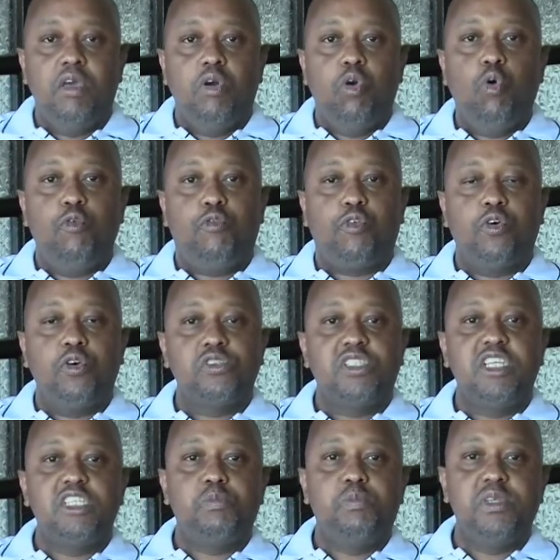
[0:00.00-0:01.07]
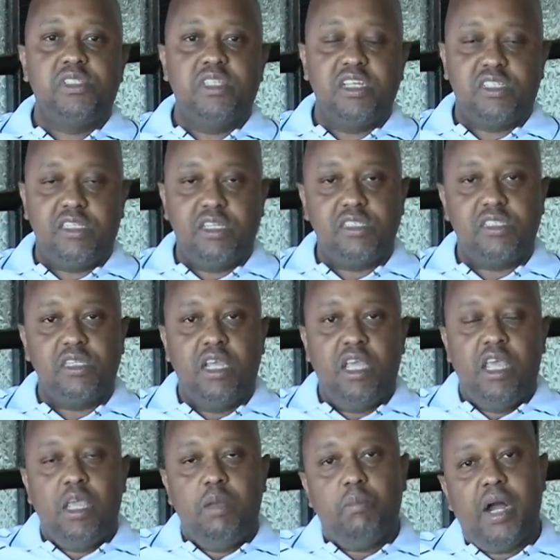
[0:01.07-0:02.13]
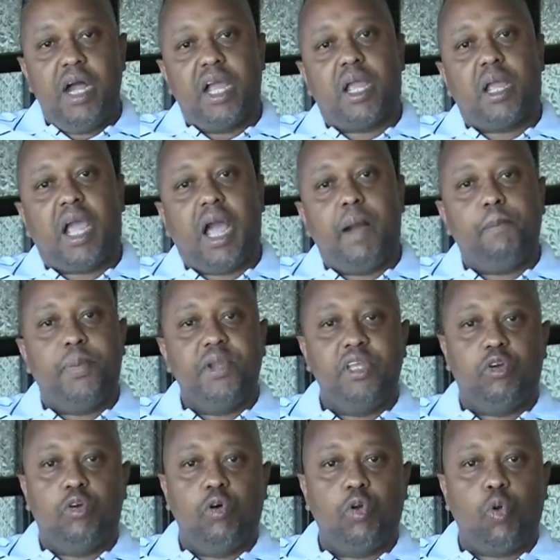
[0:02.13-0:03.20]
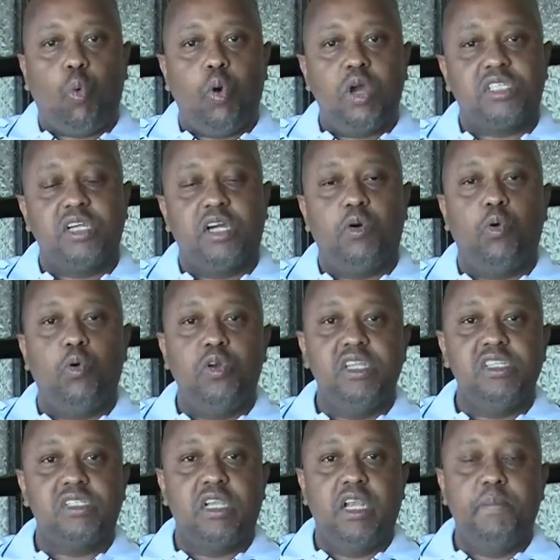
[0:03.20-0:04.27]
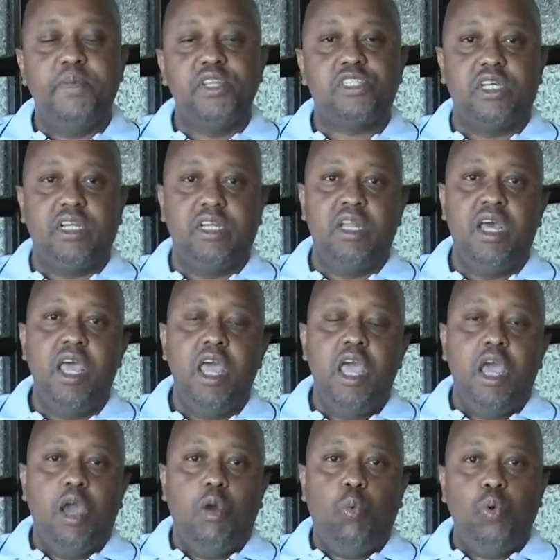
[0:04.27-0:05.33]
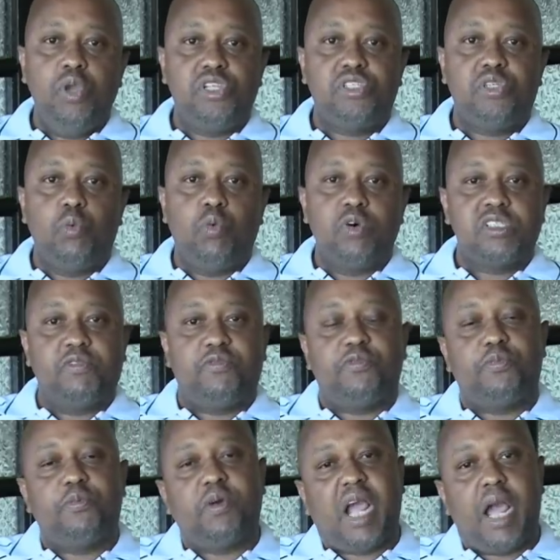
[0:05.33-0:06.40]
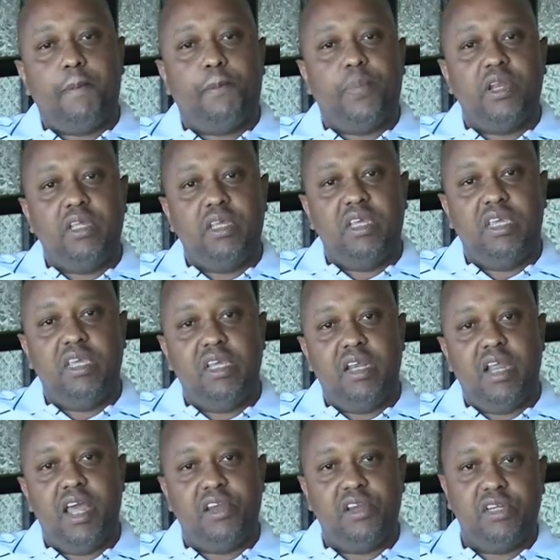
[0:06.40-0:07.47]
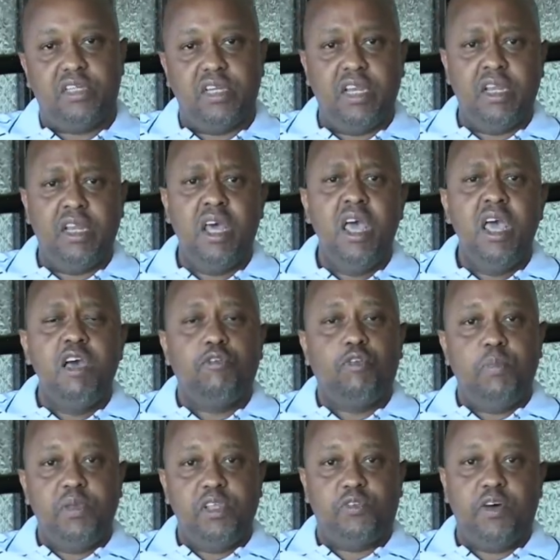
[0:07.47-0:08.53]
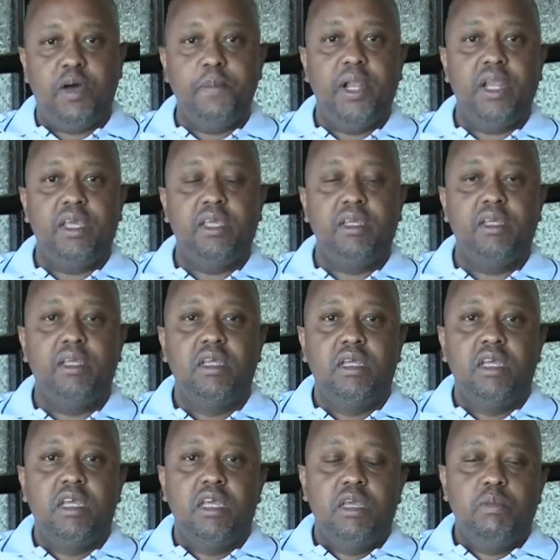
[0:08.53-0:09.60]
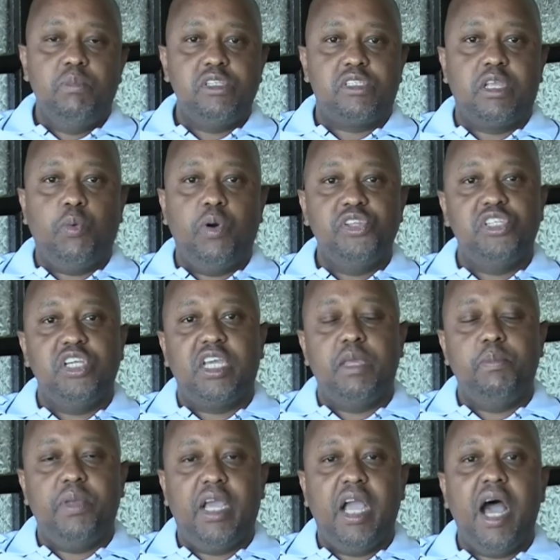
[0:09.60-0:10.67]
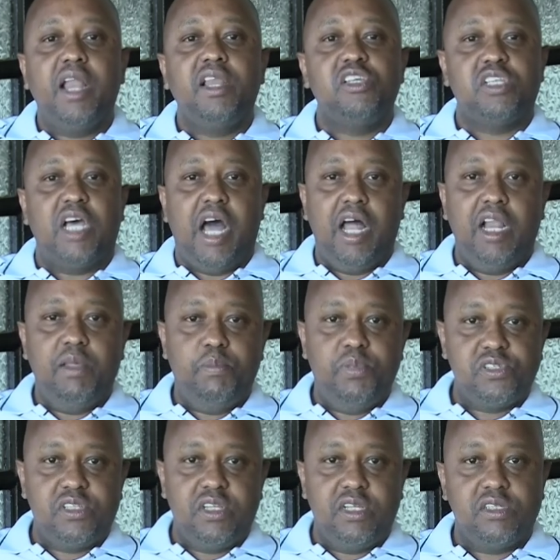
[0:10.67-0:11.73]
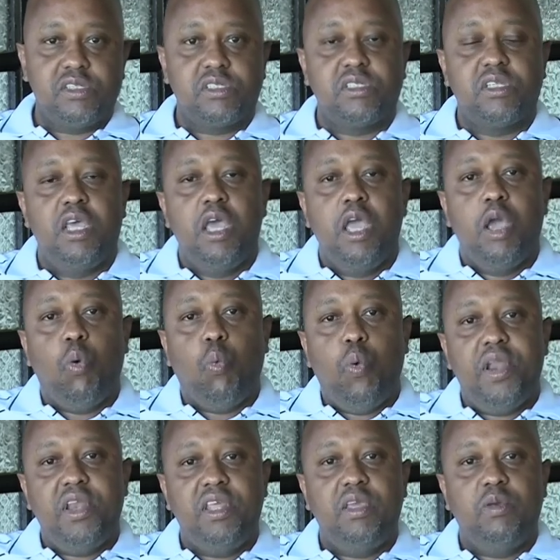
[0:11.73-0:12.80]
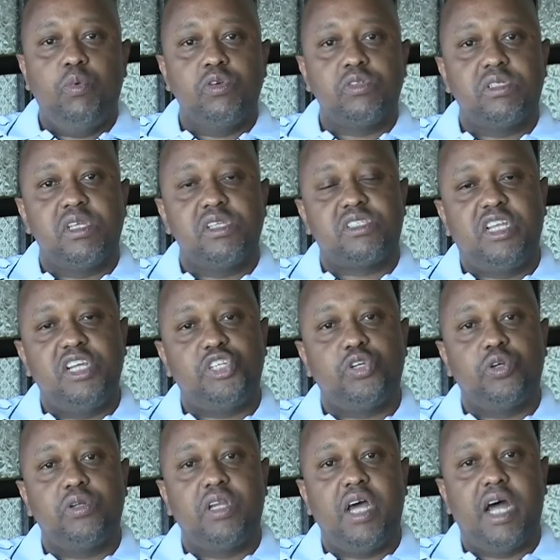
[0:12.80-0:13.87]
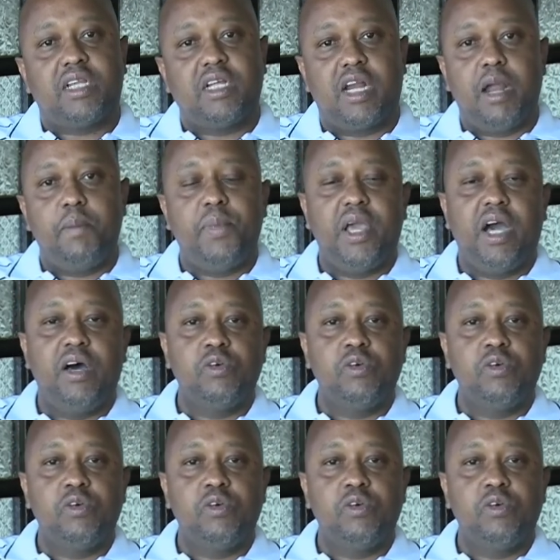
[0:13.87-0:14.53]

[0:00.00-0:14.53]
who fronts his businesses by a company called Kwacha Holdings Limited, which was a company he inherited from his family. Mr. Wanjigi began his early business when he was stationed at Harambee